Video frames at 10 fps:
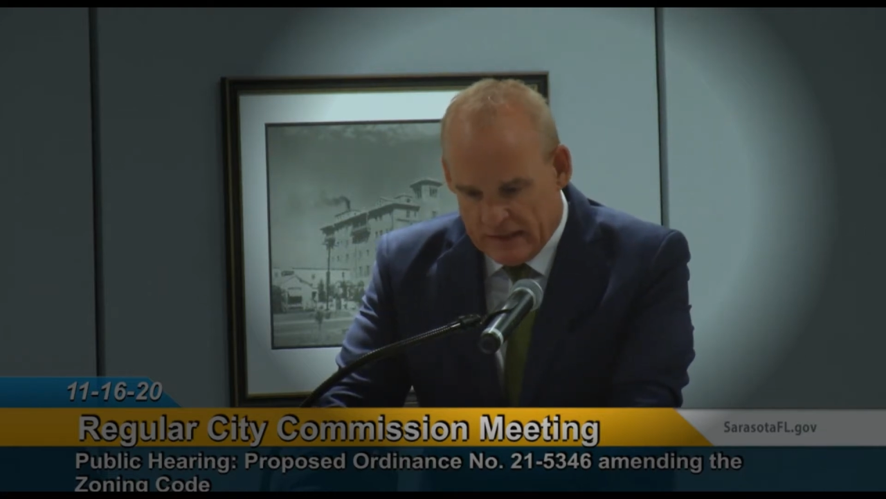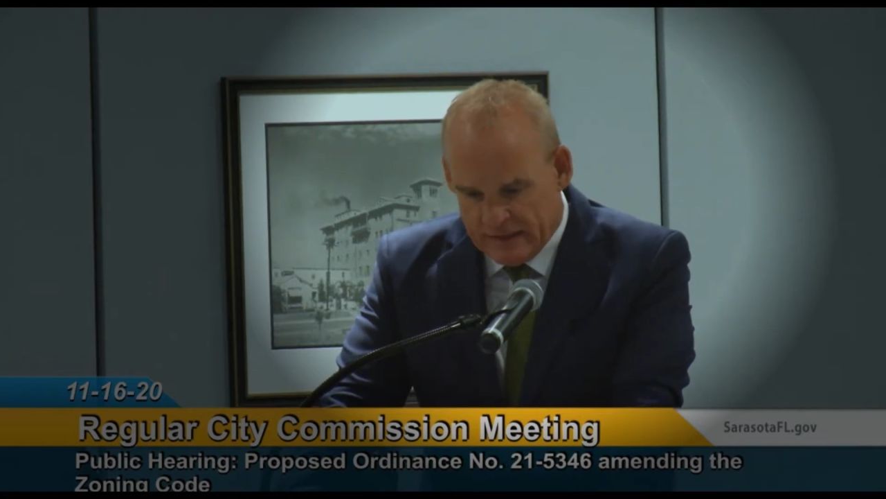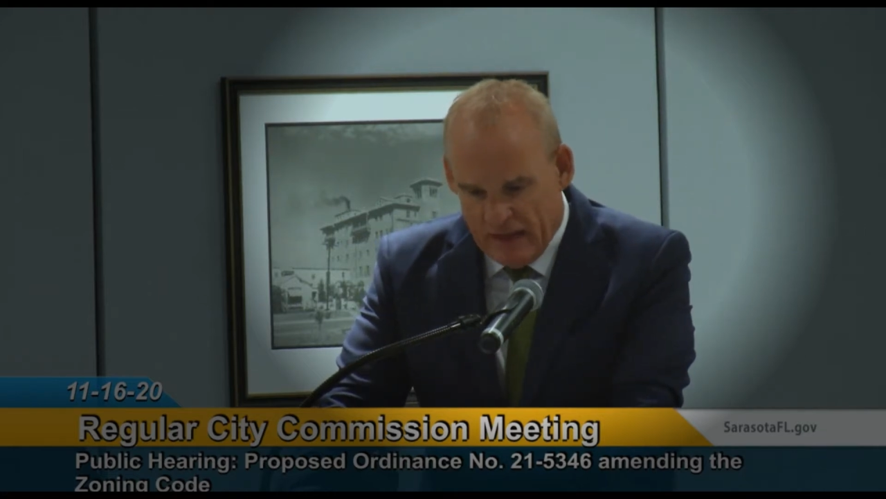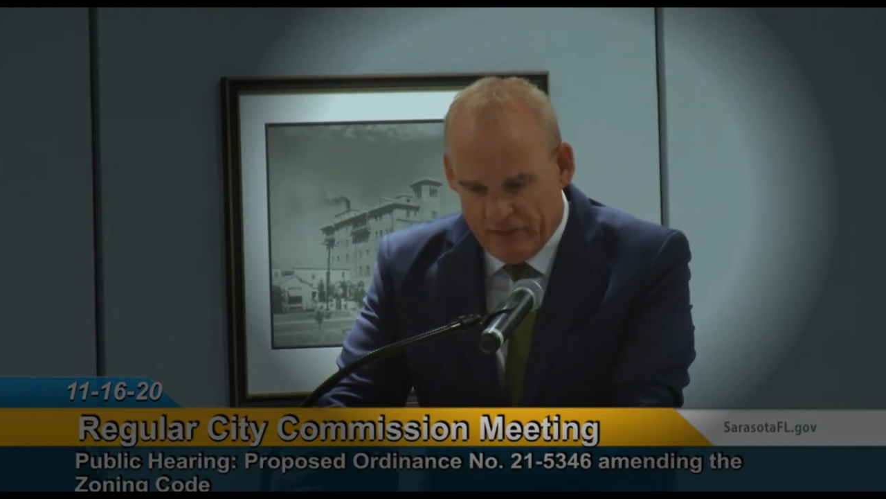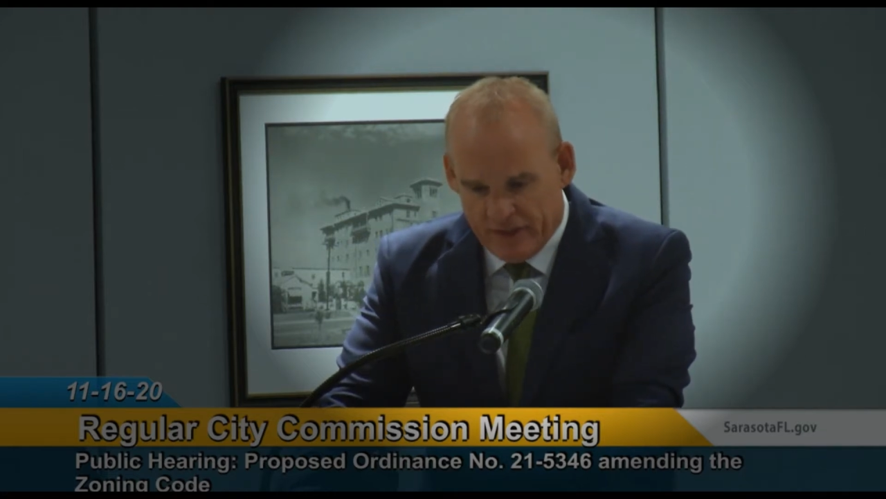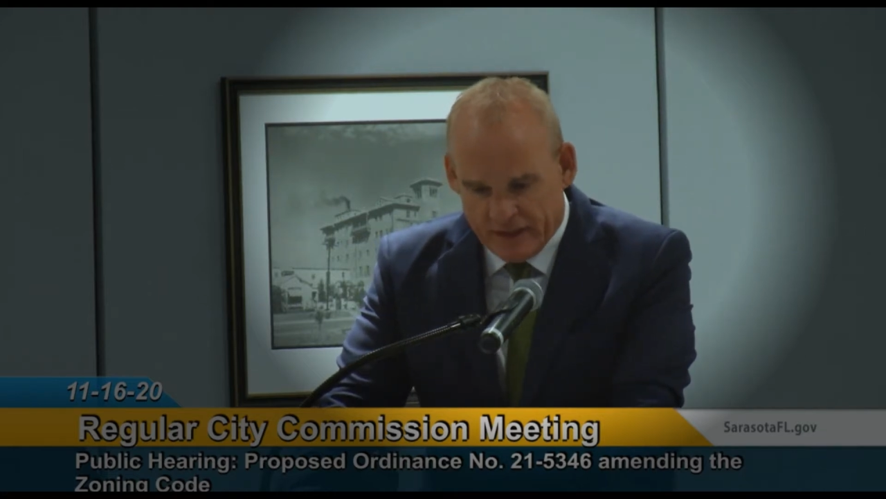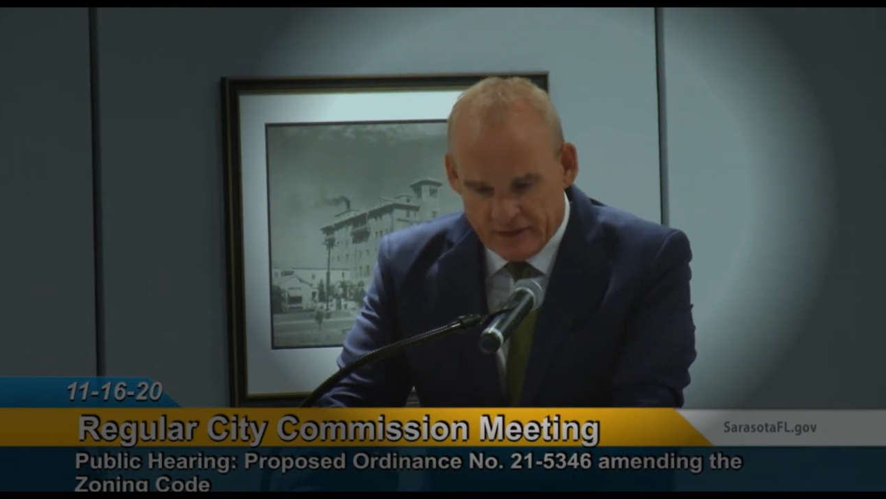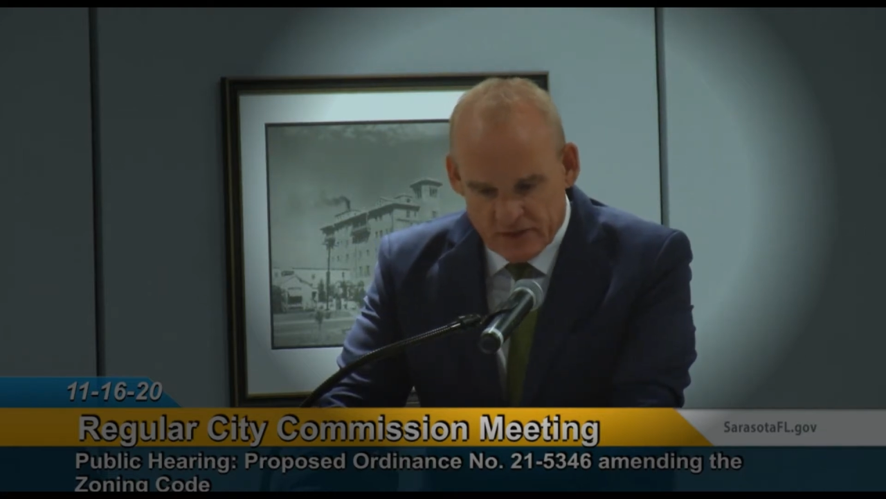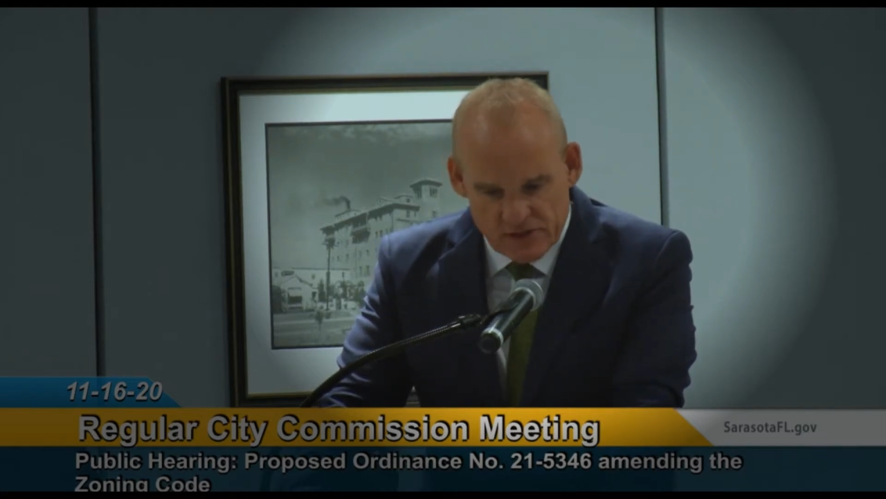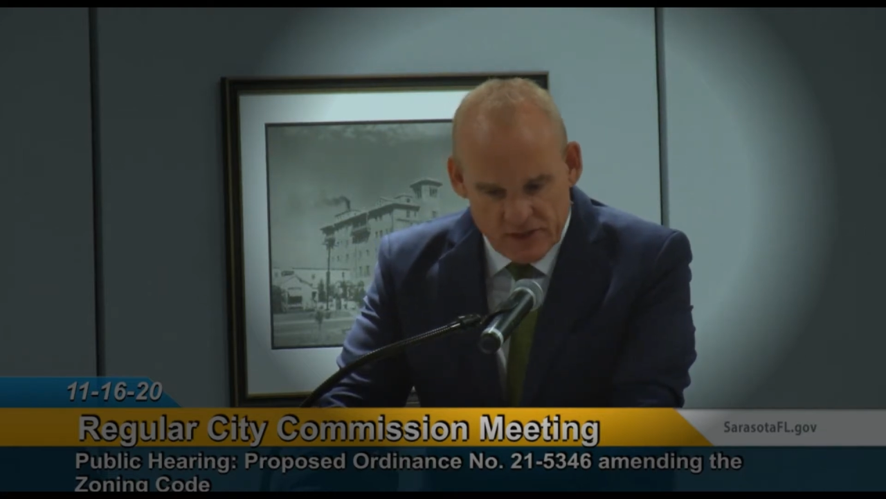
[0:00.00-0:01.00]
nothing
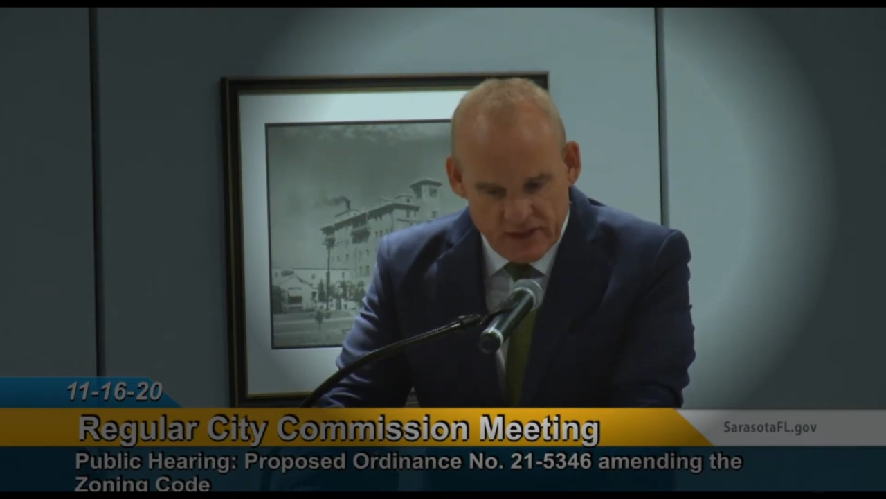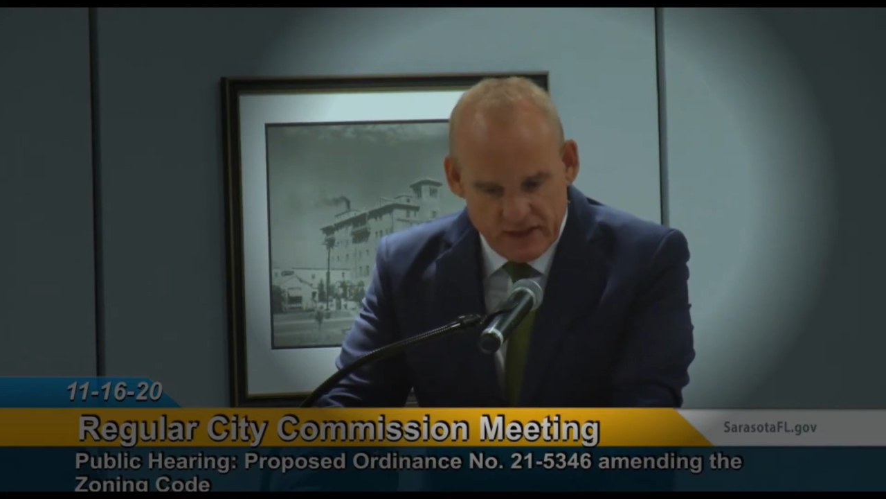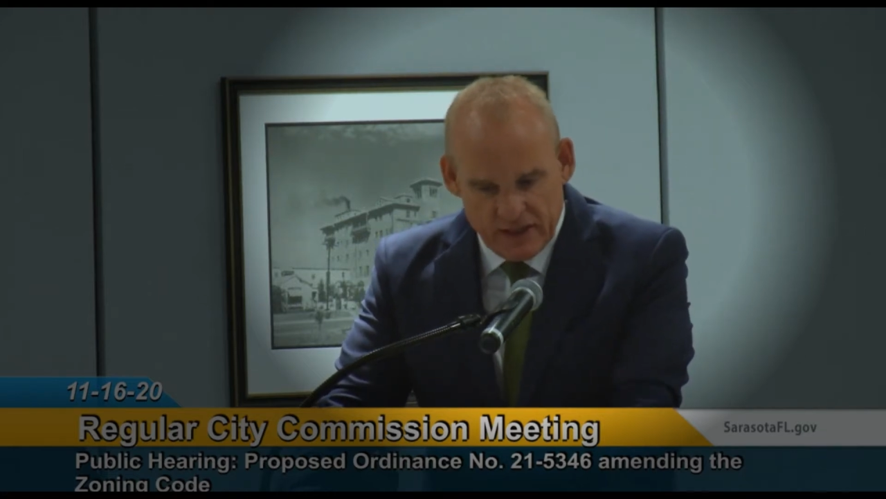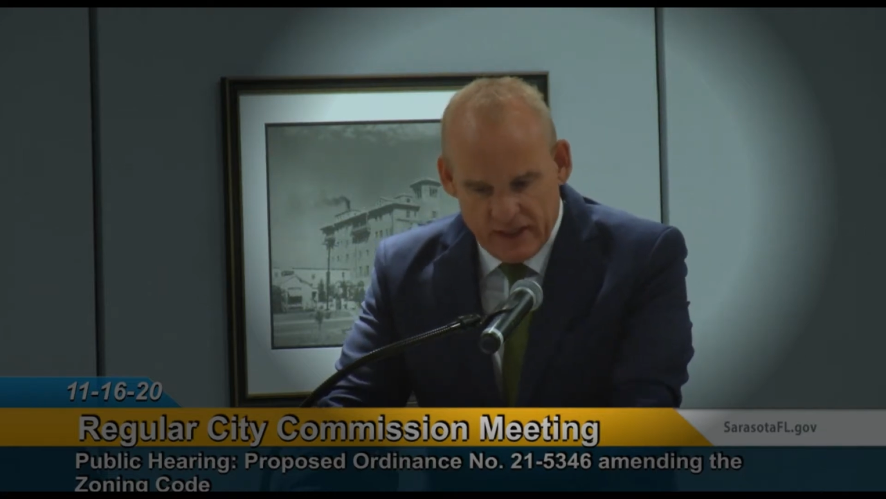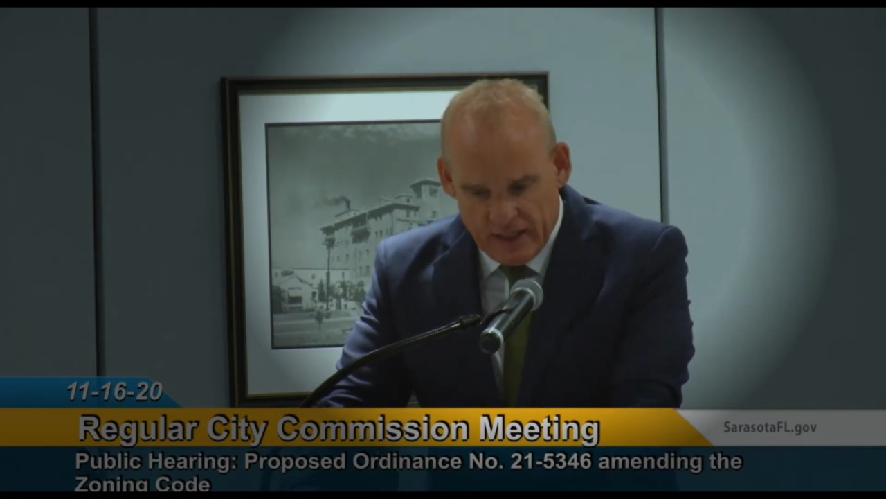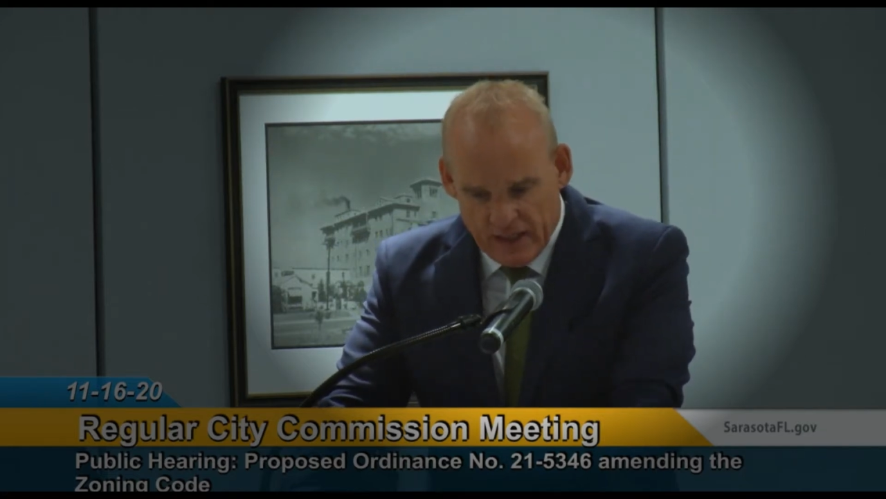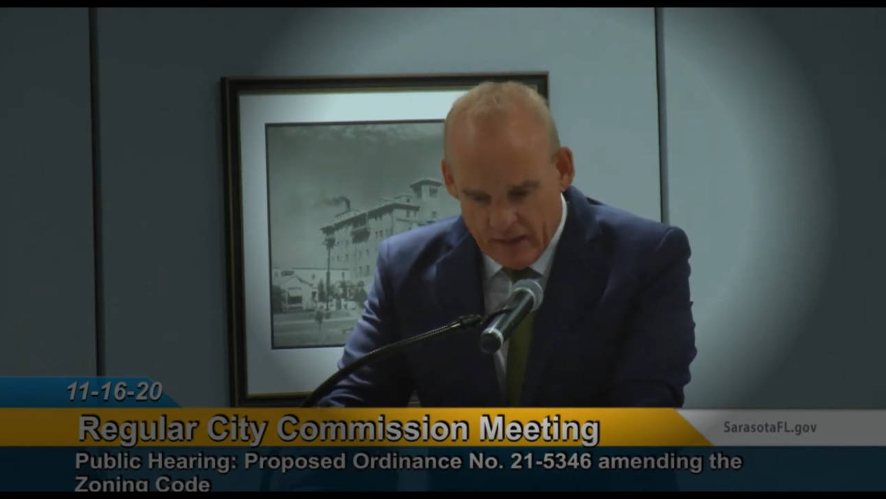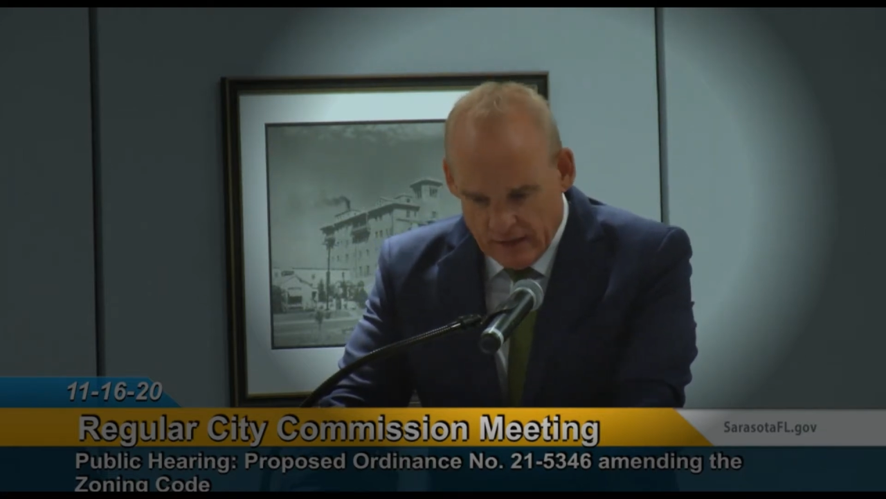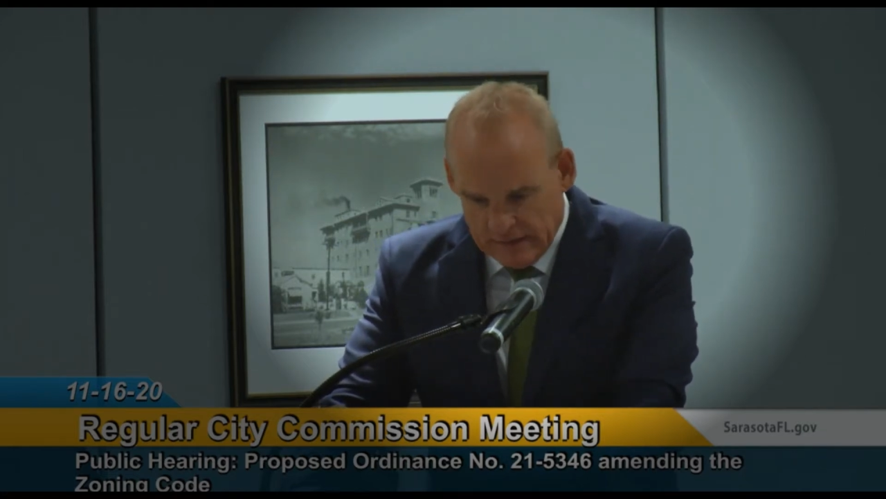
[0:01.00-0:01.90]
to see here,